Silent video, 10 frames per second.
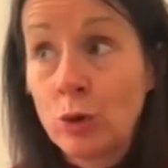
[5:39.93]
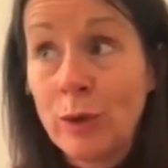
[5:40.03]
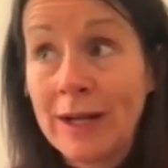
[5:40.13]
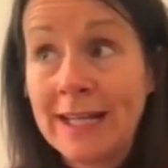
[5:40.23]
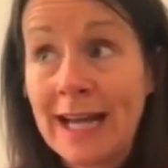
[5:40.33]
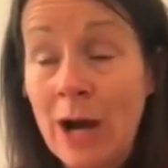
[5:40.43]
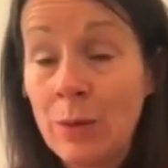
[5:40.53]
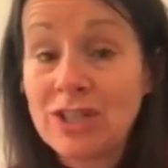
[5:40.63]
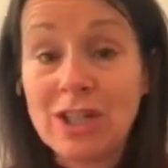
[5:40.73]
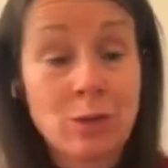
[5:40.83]
going,
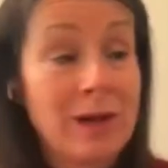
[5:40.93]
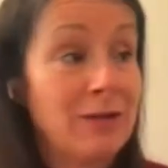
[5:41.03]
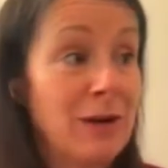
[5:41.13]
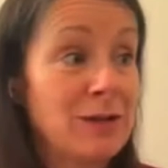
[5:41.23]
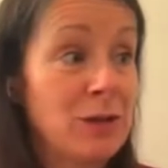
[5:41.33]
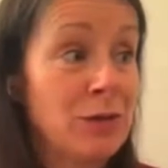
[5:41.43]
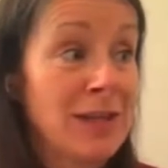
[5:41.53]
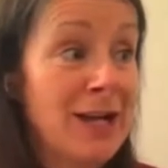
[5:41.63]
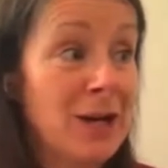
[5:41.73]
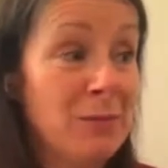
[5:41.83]
I wish I'd went and found out what
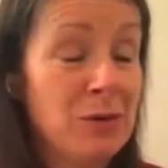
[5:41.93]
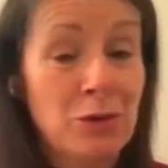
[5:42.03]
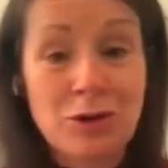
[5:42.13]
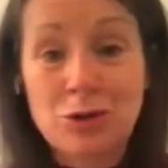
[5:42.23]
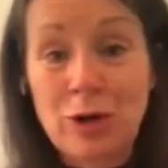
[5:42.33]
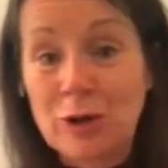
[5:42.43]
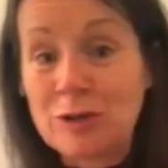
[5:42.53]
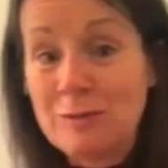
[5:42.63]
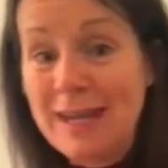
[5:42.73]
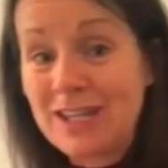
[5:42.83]
that number was so I
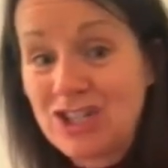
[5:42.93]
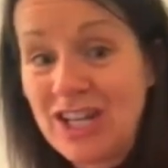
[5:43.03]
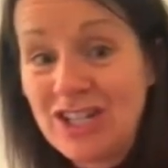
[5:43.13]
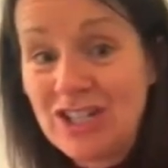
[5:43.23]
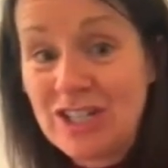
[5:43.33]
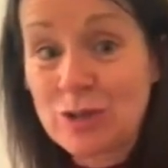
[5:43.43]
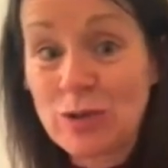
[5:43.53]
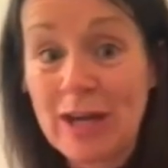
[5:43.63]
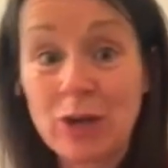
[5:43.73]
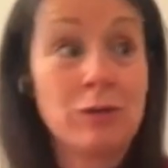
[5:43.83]
could make changes
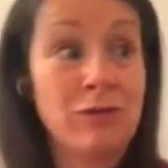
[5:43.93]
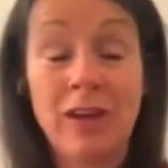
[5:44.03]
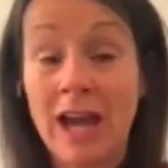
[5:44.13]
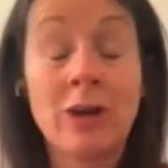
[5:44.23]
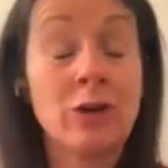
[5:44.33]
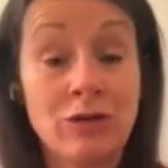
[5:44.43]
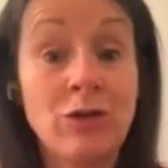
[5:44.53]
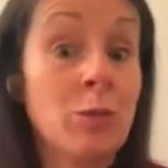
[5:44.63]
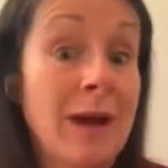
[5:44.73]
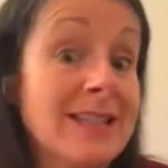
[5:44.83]
so that I could
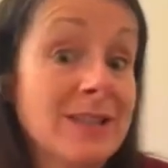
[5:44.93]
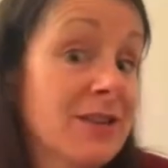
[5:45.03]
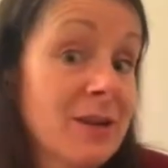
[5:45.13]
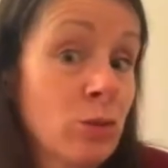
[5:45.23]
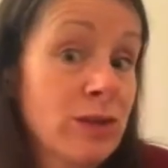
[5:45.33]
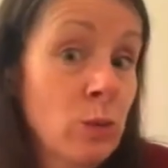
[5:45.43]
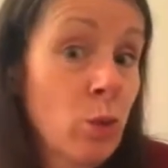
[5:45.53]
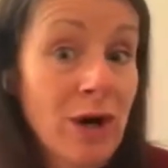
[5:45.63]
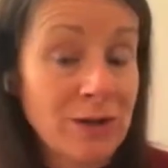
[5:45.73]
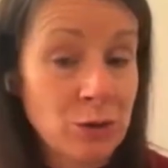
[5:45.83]
feel better than
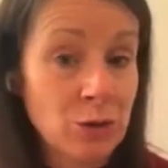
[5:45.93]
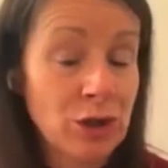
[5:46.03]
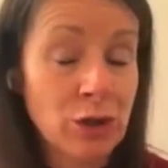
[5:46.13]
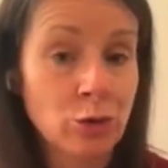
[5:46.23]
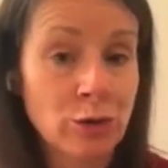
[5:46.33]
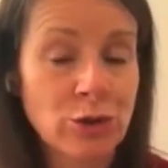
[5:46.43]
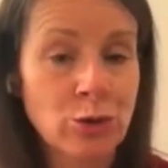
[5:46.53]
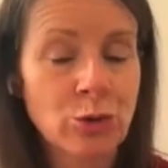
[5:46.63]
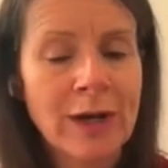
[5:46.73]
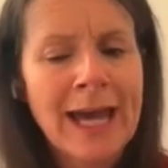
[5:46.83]
what I do, you know.
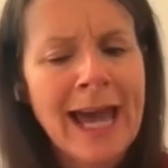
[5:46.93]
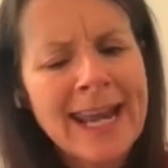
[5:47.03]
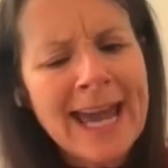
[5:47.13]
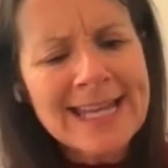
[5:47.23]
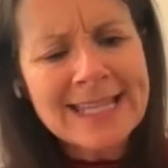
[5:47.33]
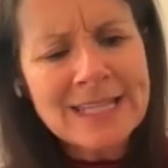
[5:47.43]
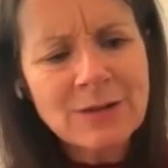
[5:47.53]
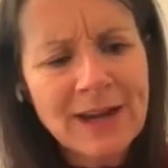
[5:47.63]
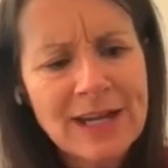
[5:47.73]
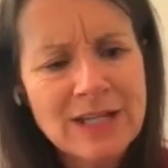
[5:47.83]
So, and it is a
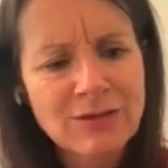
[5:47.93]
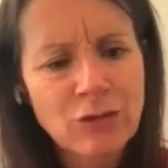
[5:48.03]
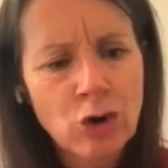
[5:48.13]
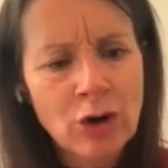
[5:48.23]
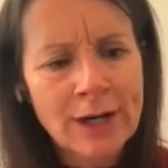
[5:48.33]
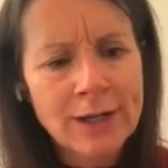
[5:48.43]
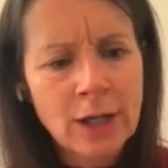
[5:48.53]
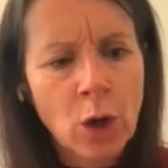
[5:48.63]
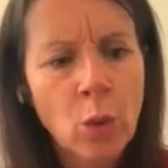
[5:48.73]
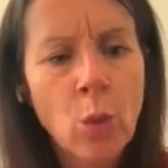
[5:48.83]
device for
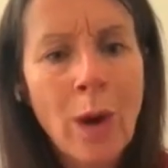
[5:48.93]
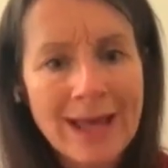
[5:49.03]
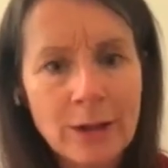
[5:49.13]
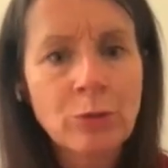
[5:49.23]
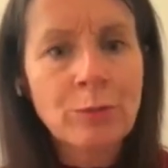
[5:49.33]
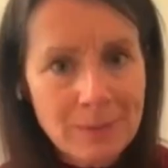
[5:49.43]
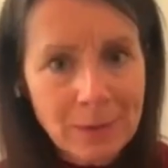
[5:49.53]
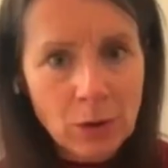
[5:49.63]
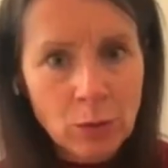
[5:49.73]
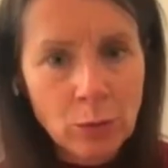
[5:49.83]
well
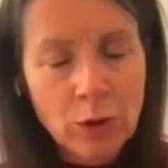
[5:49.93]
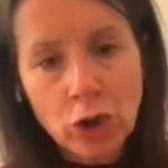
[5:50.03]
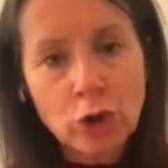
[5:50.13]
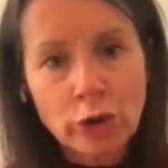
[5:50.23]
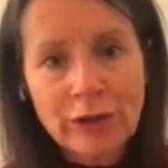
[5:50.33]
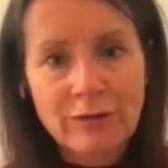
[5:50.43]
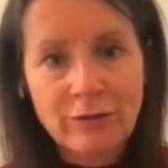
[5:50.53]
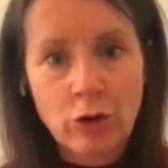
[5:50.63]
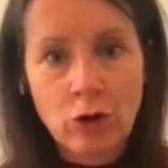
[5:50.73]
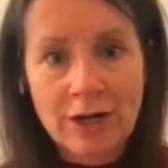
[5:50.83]
people. We're not looking
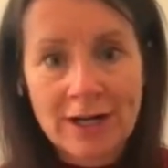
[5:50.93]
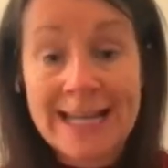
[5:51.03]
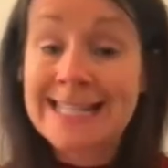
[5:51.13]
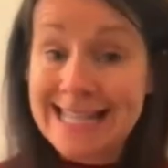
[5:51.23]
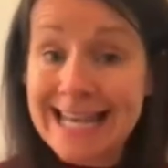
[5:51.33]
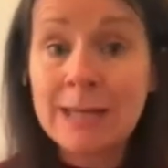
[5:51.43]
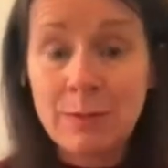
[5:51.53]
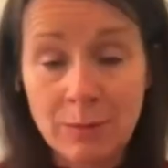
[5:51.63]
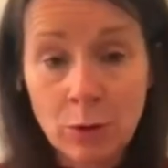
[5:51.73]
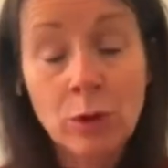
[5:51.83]
for sick
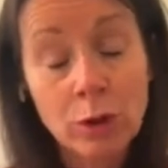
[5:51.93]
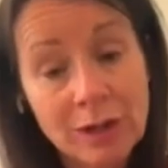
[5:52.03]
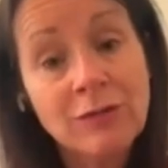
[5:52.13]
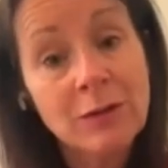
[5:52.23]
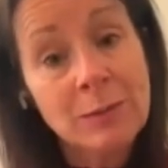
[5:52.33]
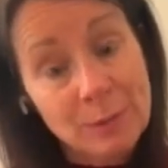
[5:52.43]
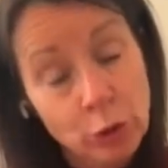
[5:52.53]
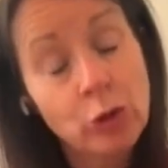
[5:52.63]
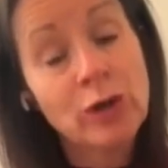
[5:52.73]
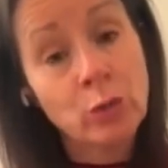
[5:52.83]
people. We're looking for
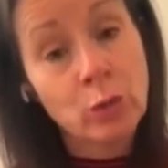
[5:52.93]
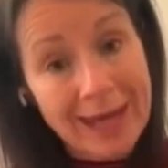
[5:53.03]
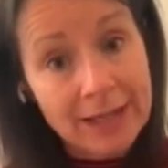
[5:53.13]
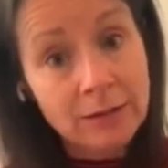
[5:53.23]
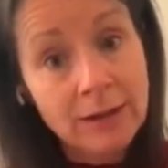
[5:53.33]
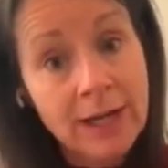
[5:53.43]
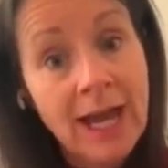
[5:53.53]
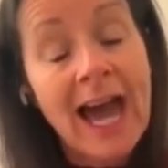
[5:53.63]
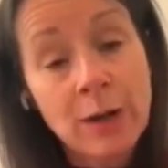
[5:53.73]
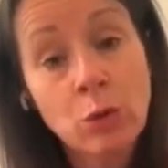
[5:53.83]
people who are well
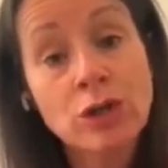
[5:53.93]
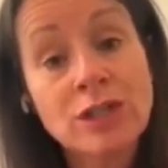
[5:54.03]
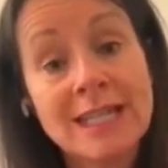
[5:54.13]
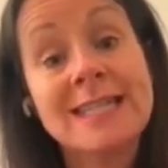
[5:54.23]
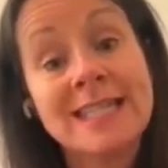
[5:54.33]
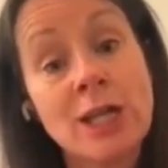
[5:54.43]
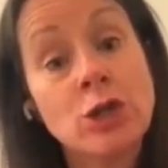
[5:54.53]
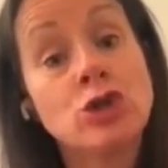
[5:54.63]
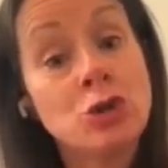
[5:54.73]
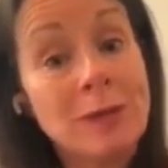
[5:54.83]
and want to
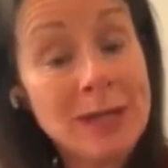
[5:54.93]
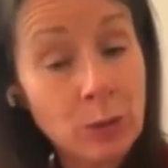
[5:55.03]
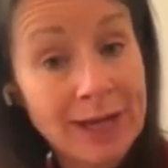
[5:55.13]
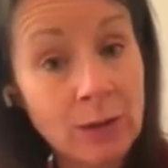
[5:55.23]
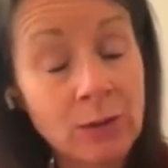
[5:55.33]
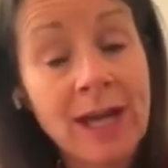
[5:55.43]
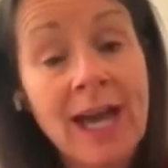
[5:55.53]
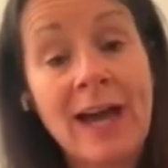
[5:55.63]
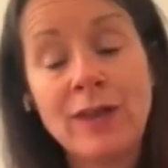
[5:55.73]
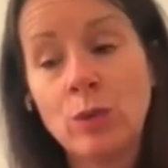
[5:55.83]
continue to be well.
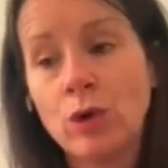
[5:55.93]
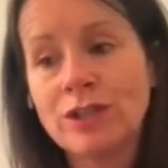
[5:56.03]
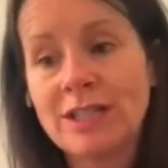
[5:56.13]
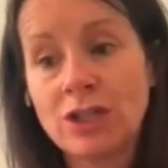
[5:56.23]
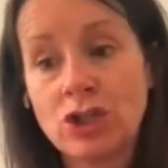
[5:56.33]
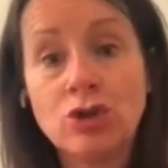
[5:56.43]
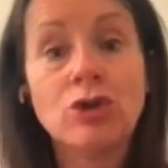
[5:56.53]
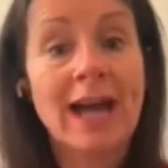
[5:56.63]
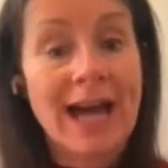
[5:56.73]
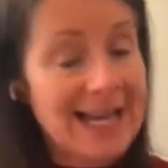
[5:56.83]
And they want to
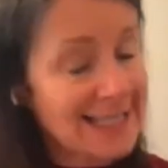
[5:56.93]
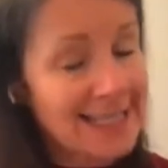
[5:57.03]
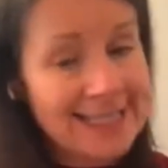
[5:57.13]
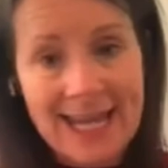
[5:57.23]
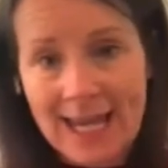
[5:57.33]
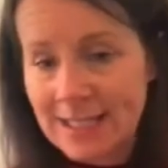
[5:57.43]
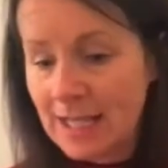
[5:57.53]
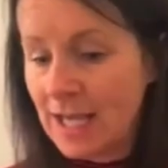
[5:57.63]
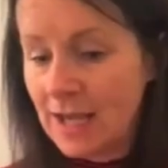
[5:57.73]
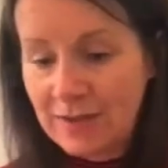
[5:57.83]
ensure, as I said,
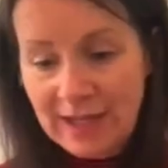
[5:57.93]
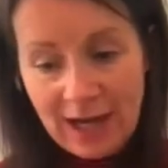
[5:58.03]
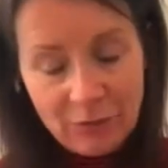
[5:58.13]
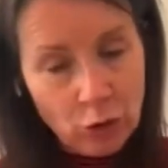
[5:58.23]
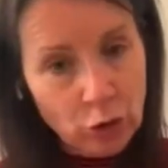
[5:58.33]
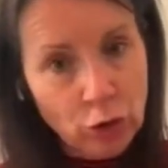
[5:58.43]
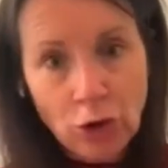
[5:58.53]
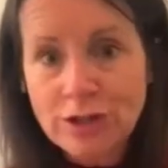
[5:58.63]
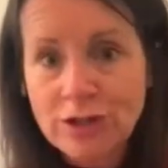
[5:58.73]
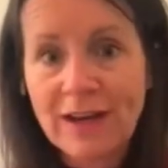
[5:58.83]
they have got
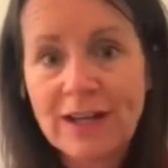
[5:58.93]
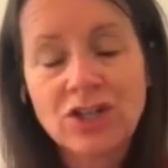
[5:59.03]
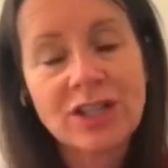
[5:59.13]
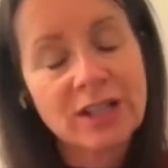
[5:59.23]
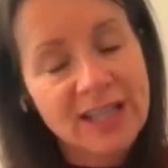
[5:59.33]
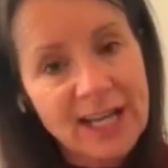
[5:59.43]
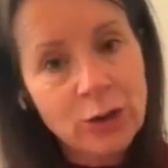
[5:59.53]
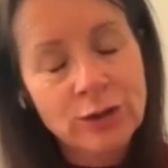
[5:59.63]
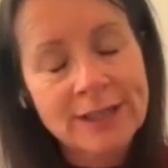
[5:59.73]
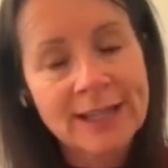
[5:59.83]
lots of energy
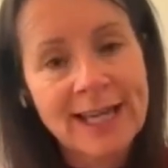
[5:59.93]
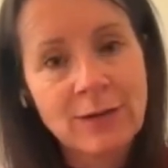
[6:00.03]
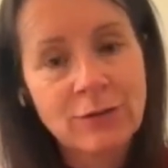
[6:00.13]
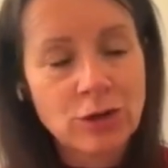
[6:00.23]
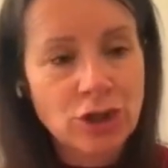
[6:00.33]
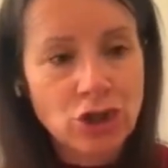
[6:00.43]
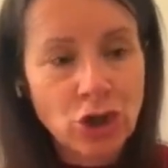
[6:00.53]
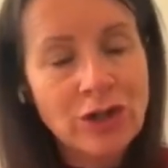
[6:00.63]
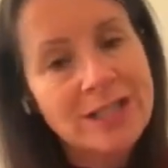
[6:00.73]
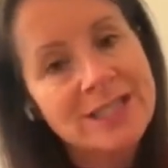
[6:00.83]
later on in life, because the
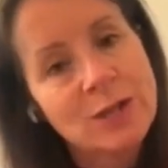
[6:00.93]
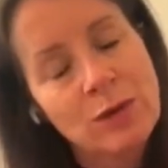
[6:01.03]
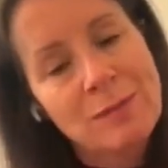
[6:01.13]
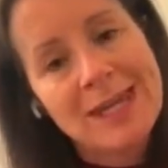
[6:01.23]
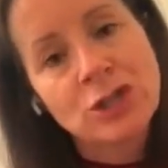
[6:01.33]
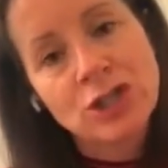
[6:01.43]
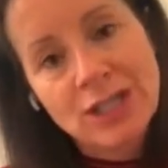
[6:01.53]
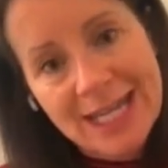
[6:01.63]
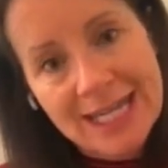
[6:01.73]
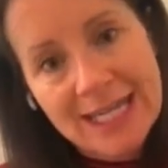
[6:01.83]
choices that we make
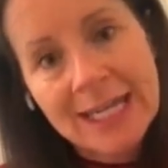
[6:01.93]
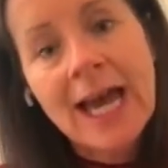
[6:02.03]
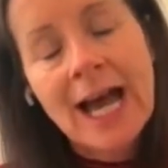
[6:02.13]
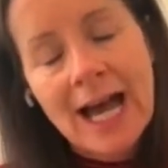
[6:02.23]
today